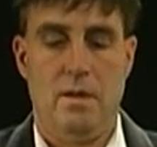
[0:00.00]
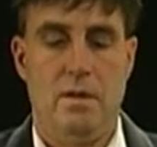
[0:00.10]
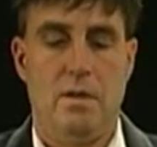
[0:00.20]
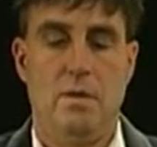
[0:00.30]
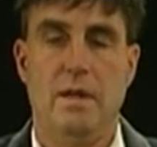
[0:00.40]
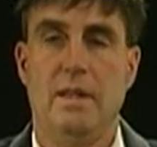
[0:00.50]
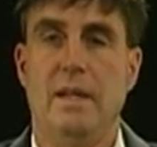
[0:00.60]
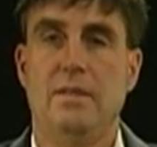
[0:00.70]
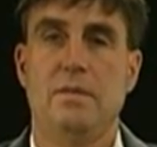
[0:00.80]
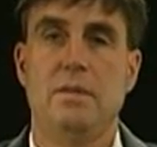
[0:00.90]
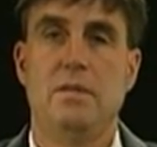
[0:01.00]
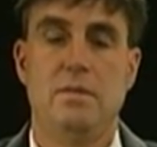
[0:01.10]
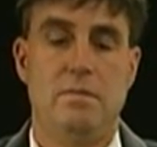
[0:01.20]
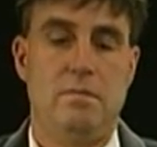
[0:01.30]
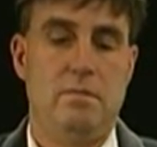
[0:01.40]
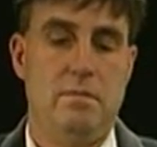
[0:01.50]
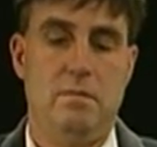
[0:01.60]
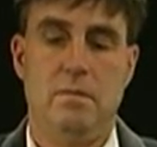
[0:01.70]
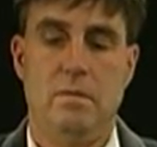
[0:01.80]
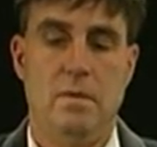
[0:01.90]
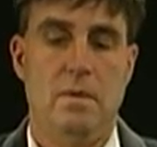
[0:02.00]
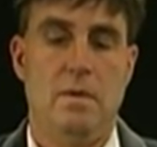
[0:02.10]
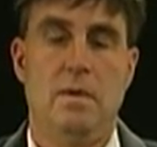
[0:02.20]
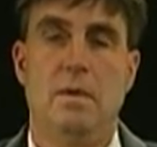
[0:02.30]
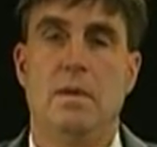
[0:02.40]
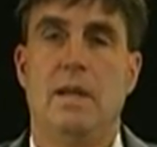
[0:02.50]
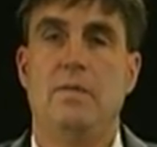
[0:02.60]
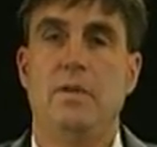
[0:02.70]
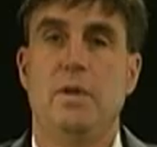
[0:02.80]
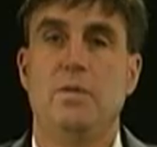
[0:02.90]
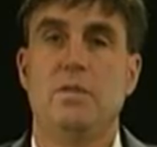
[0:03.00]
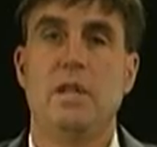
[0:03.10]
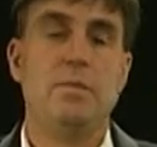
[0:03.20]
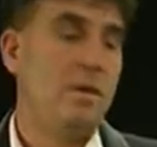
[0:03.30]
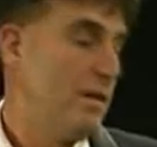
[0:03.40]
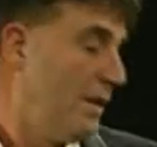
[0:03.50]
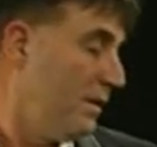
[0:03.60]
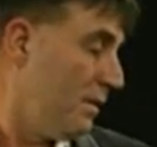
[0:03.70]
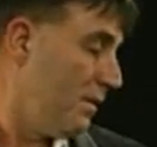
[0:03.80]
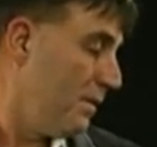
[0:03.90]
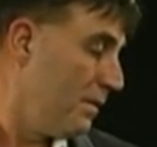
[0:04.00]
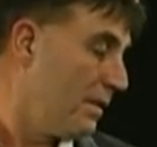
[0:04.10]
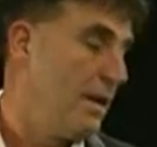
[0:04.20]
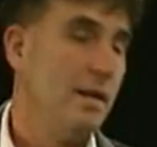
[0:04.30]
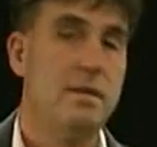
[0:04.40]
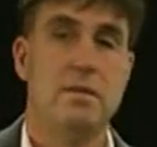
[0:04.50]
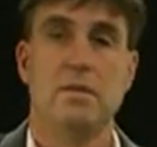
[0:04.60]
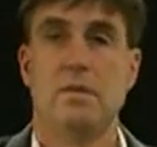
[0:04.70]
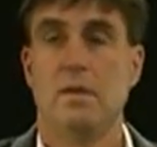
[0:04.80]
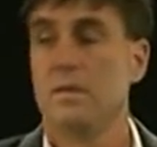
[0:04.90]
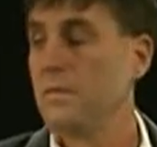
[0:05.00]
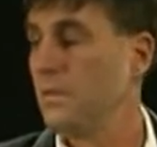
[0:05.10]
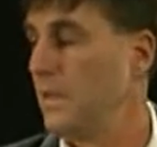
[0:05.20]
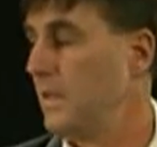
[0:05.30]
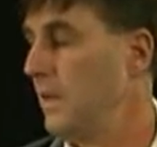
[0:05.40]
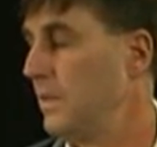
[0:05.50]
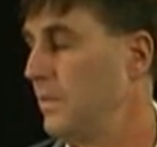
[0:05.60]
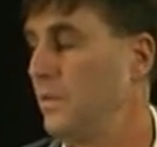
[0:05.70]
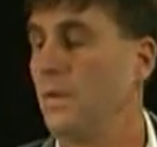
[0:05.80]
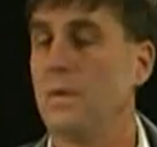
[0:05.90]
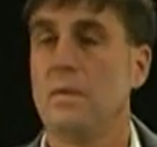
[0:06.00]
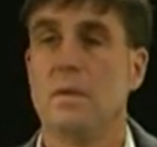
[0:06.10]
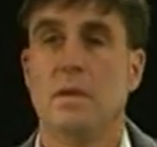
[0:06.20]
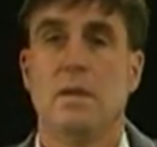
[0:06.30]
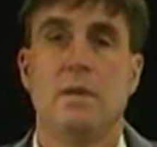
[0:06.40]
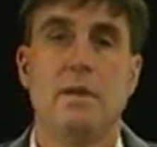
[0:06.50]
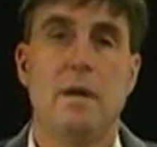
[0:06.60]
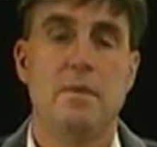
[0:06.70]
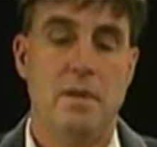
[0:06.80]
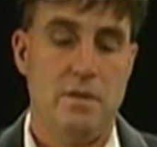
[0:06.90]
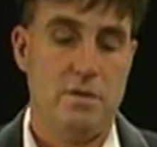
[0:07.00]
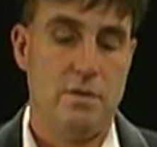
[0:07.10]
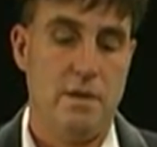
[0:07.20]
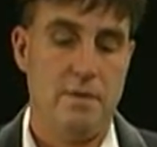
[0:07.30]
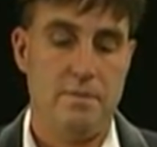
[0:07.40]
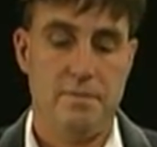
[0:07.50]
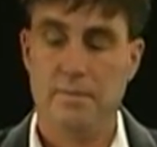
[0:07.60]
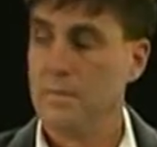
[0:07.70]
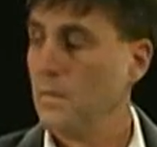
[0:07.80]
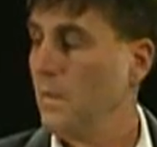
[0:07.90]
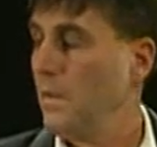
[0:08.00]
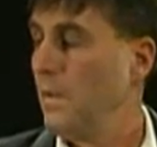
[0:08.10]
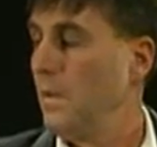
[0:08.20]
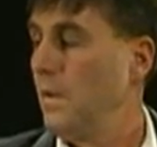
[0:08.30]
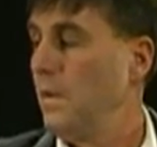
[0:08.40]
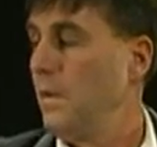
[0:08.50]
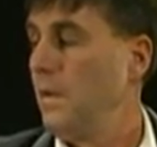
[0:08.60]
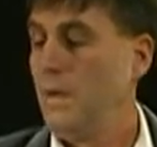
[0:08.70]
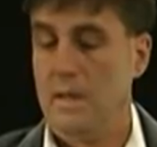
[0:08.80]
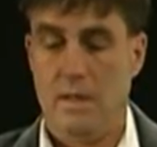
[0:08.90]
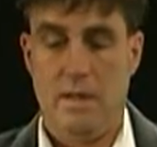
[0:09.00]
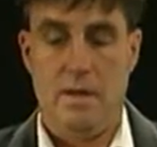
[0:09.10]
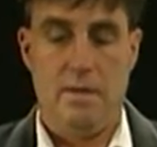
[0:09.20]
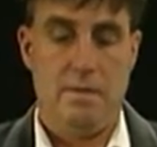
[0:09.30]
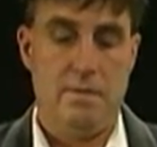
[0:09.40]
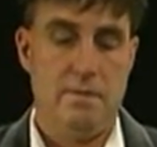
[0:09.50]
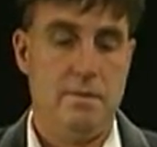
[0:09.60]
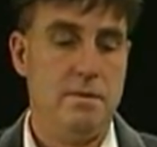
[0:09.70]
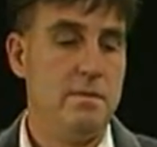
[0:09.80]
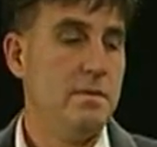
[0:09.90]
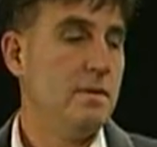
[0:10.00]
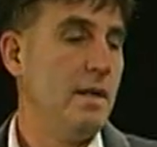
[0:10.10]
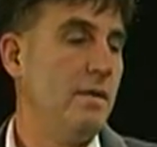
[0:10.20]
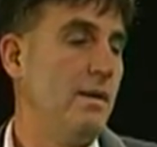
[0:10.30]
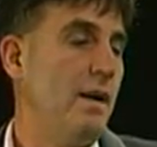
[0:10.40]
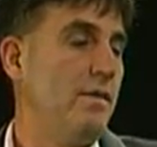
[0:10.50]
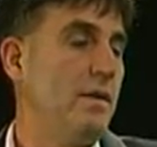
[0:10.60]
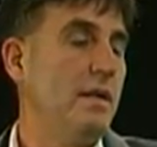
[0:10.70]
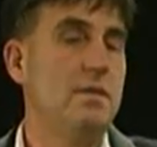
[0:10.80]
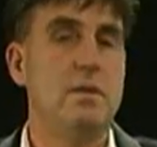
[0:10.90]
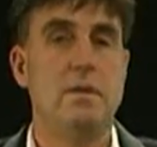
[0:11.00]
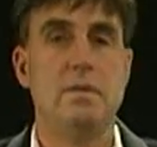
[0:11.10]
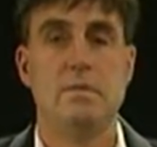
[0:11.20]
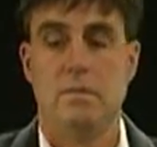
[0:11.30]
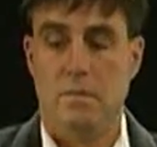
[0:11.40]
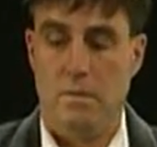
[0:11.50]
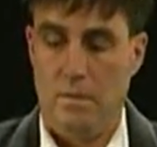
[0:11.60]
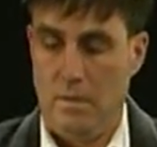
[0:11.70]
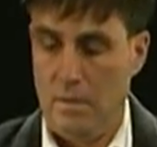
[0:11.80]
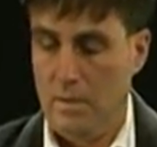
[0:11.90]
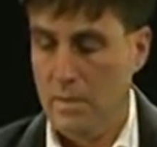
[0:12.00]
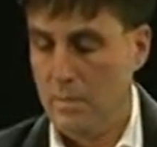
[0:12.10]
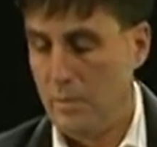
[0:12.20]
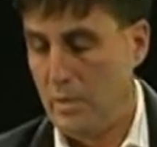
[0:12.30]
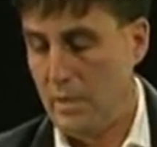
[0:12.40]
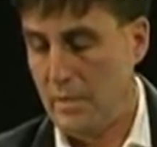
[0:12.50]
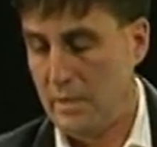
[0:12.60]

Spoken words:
go like that so it doesn't, careful you don't step on these. Okay, and then just set that on the floor. Grab another string and we unravel like so. Put it on the